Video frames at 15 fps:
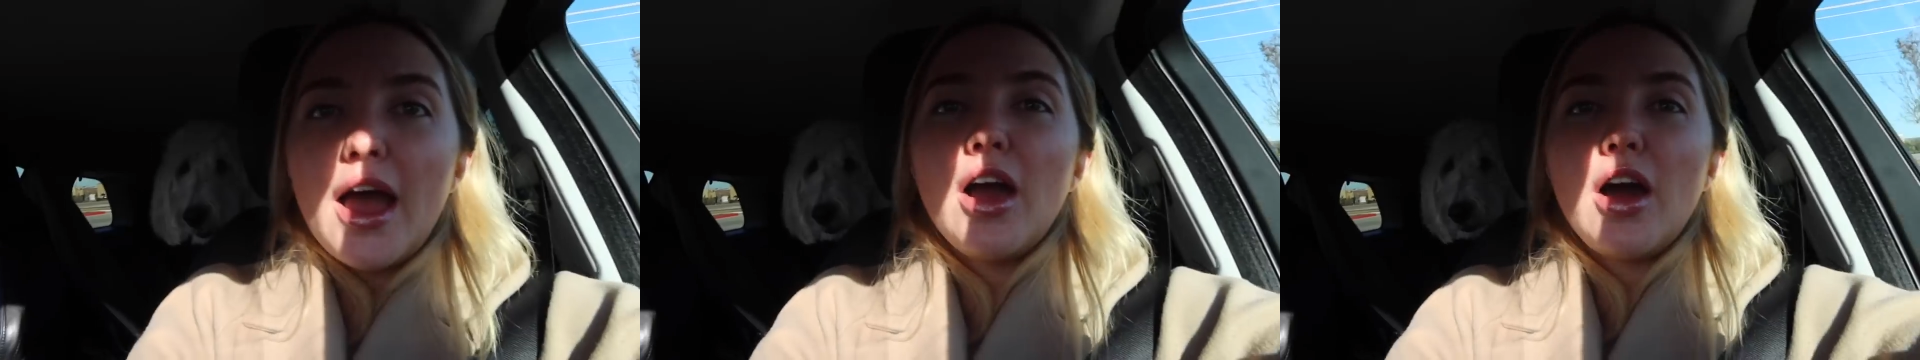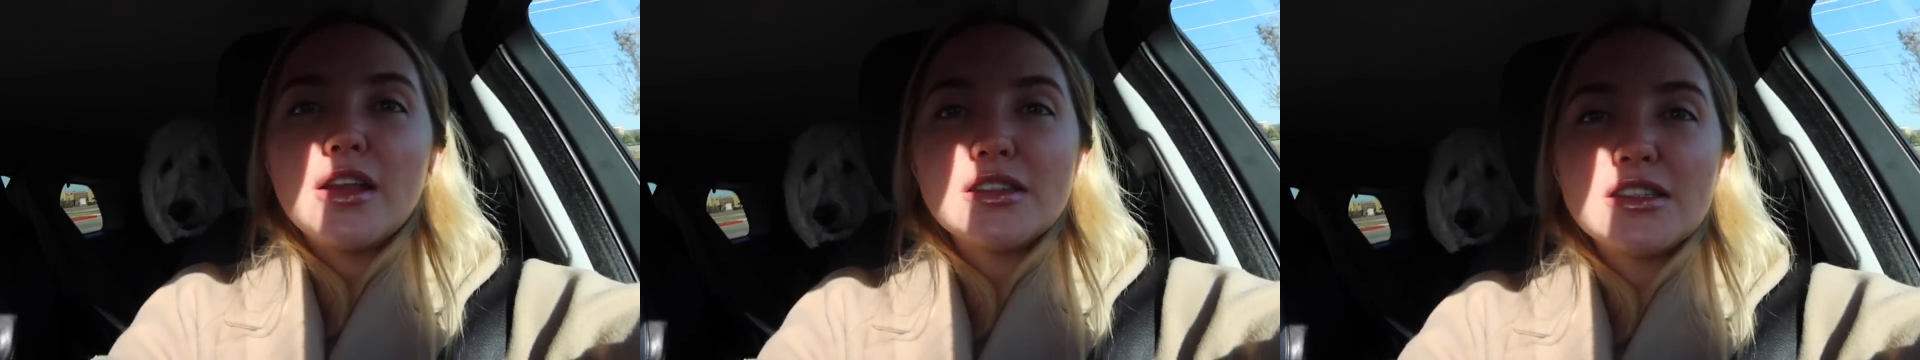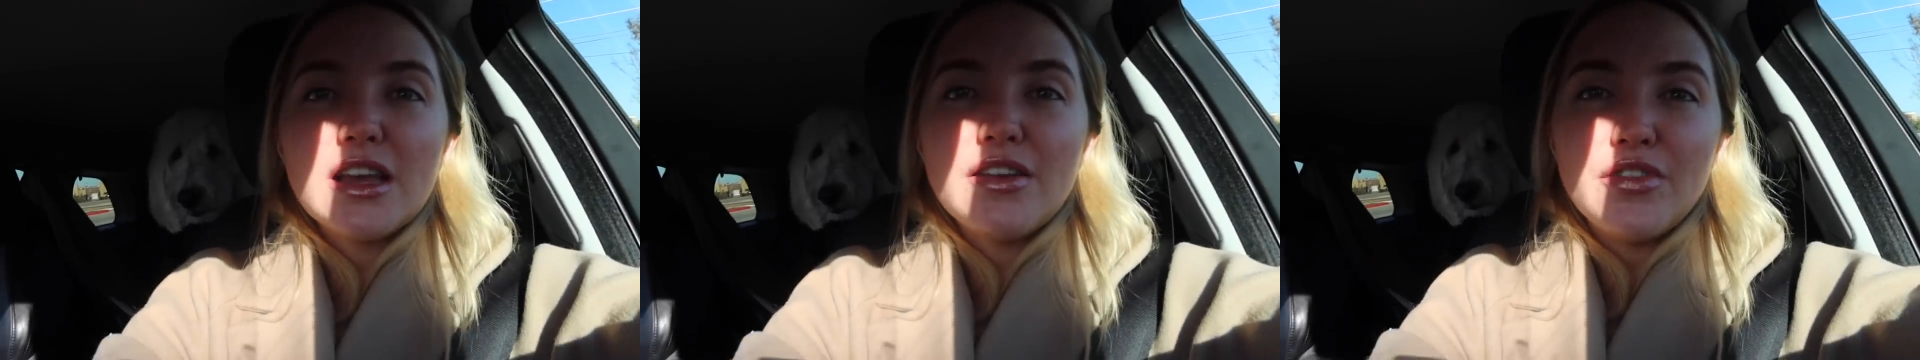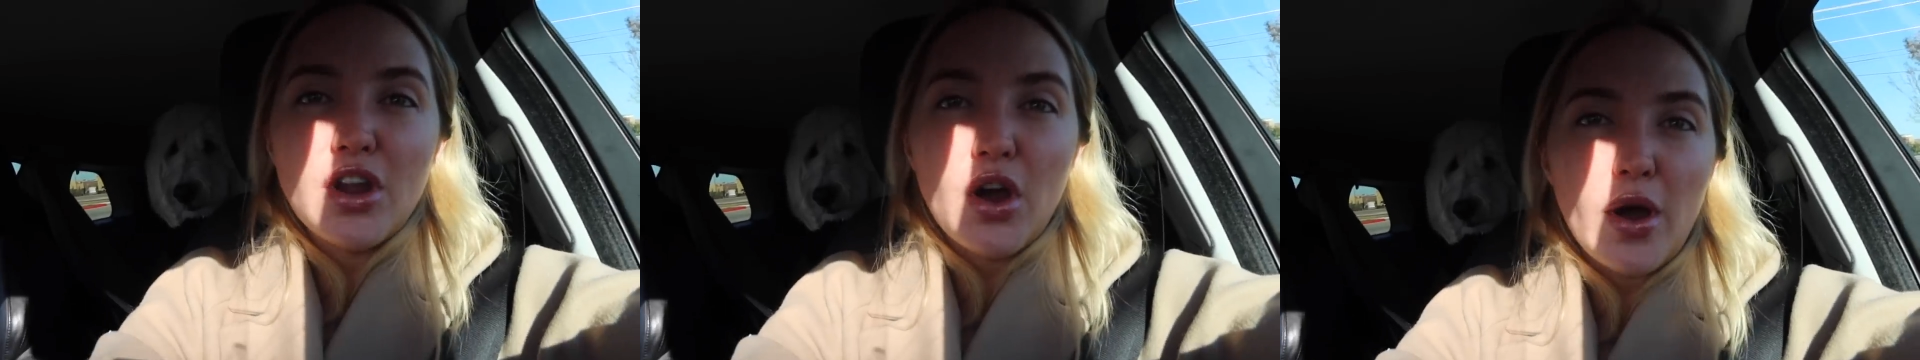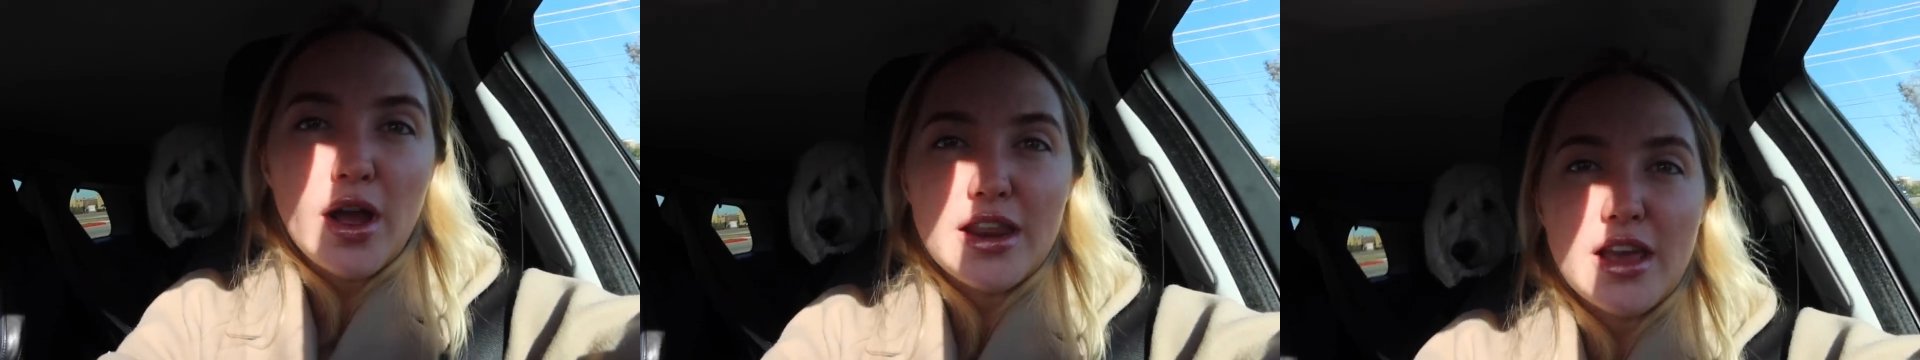I honestly have
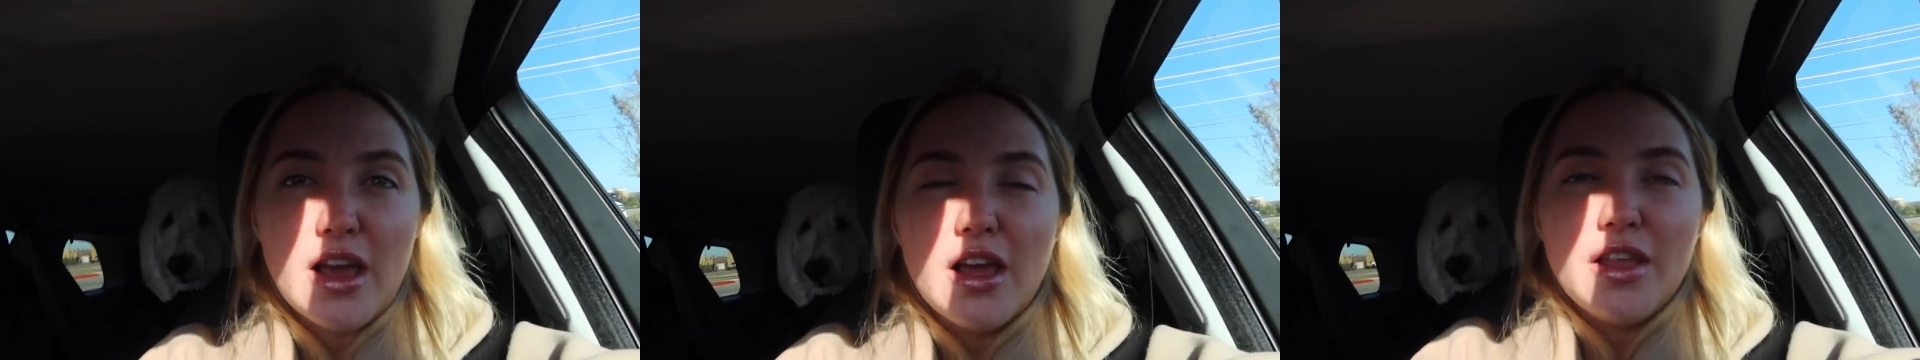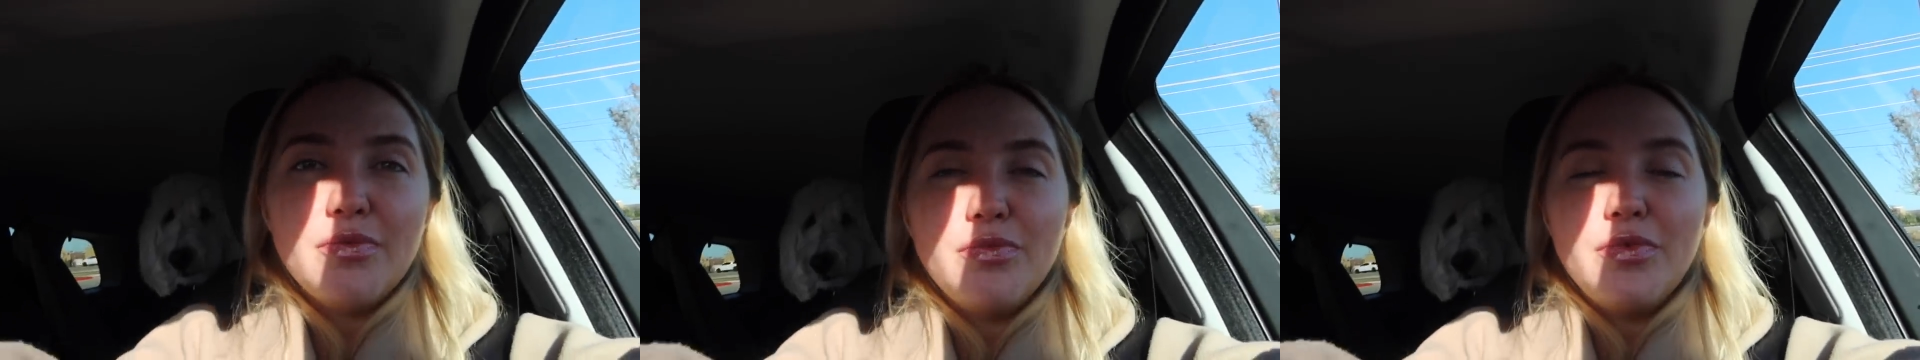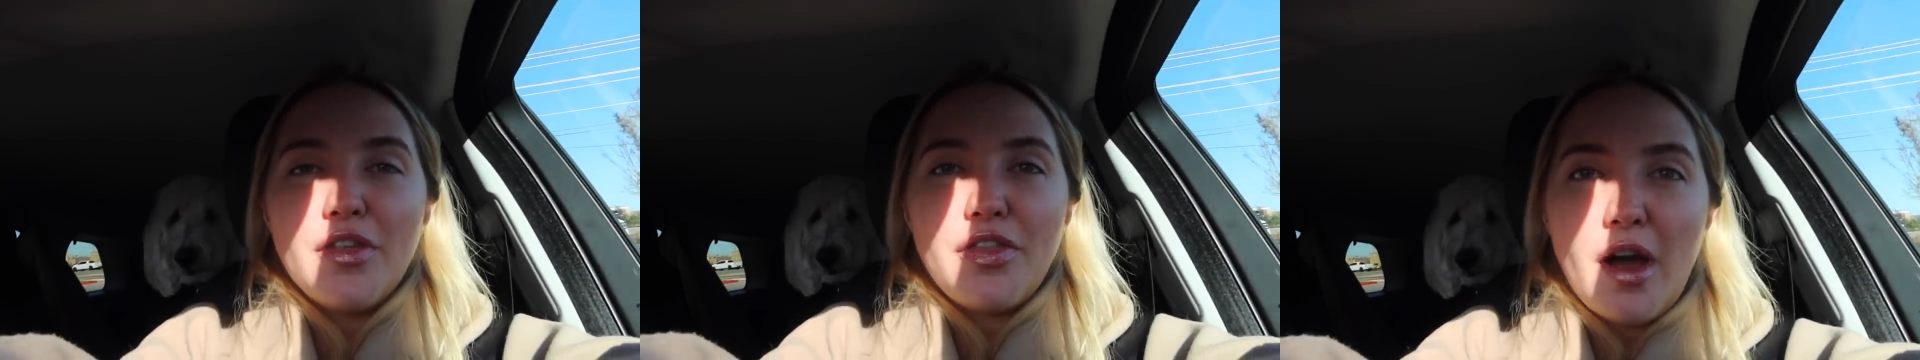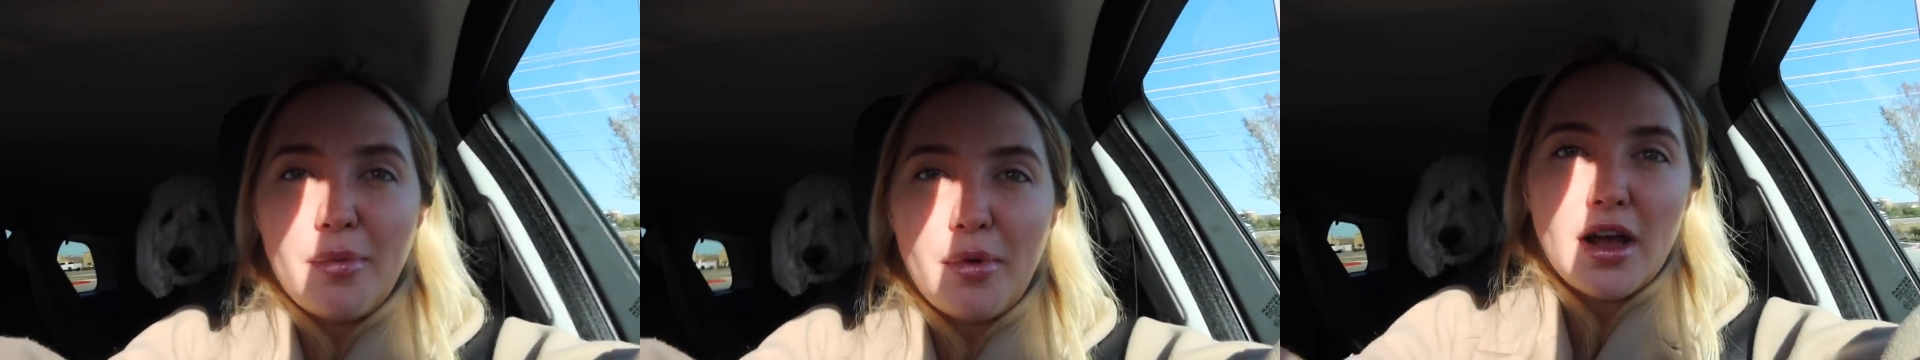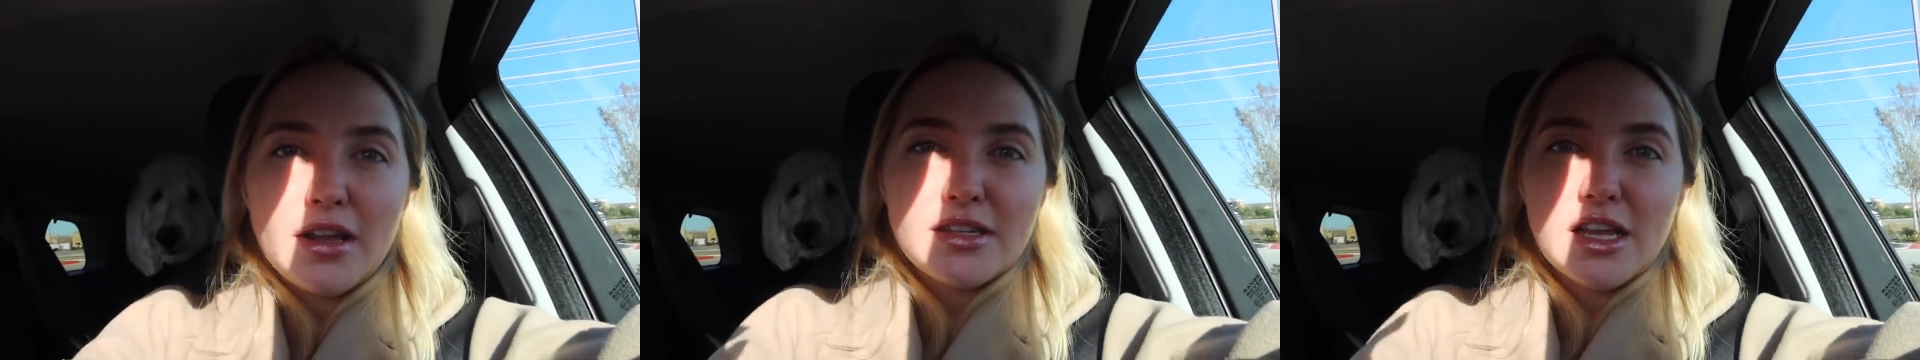no idea the thought
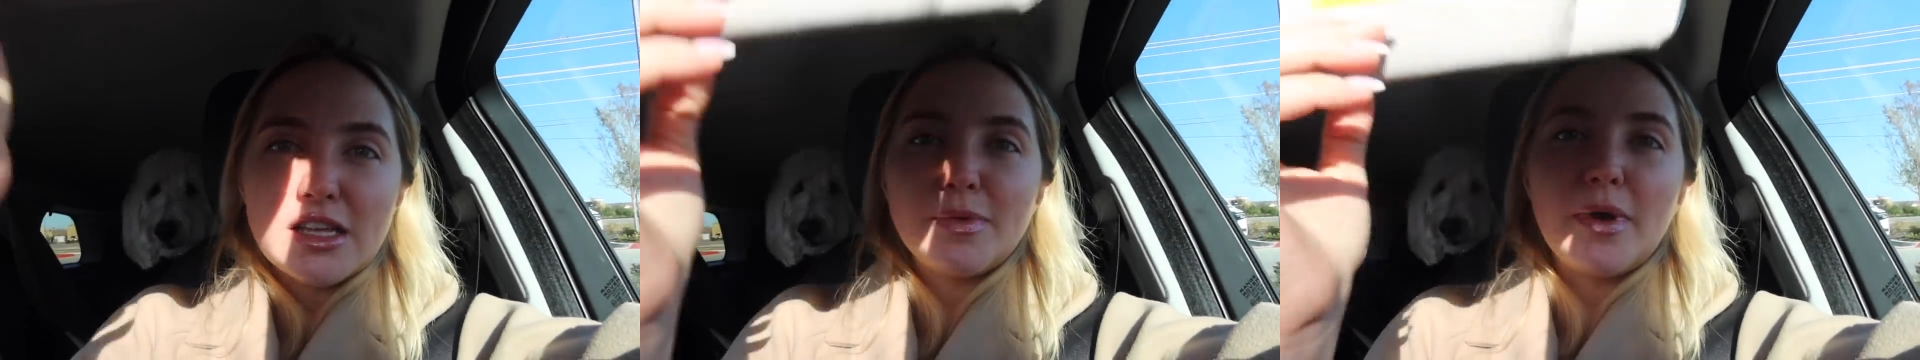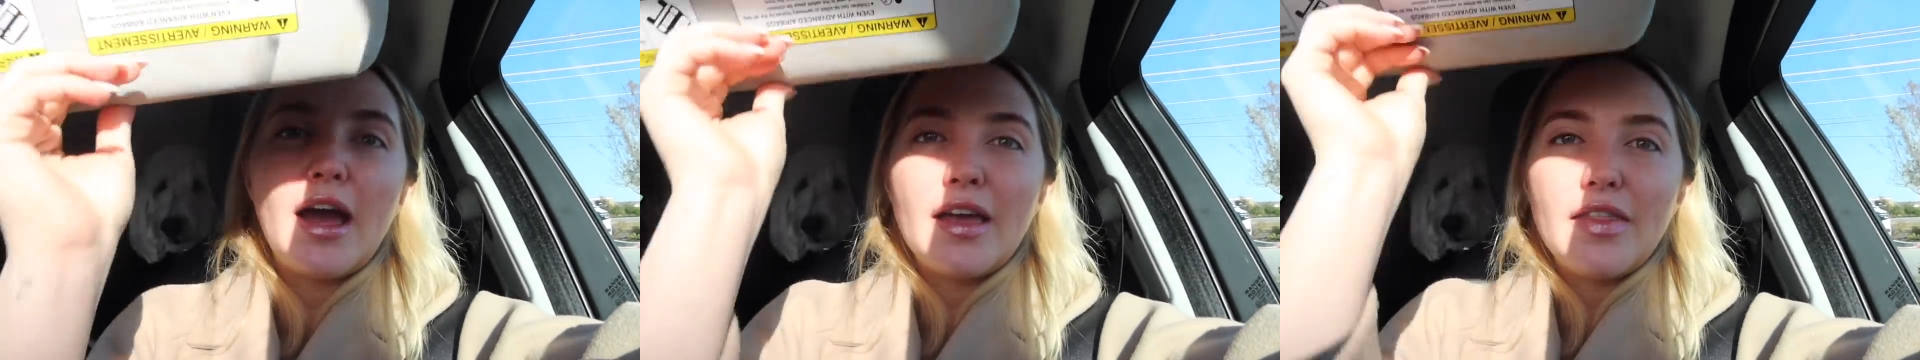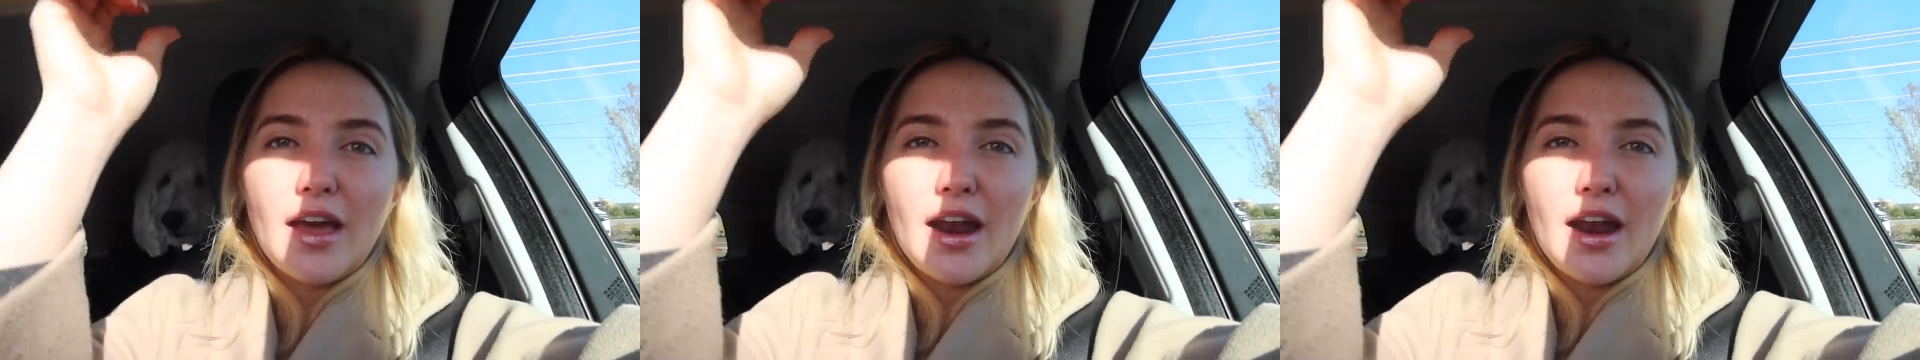process behind